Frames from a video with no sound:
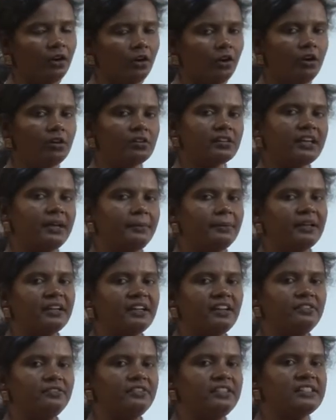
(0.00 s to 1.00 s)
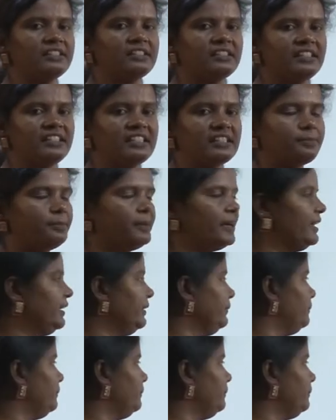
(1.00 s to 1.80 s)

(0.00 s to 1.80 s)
or chemical waste is by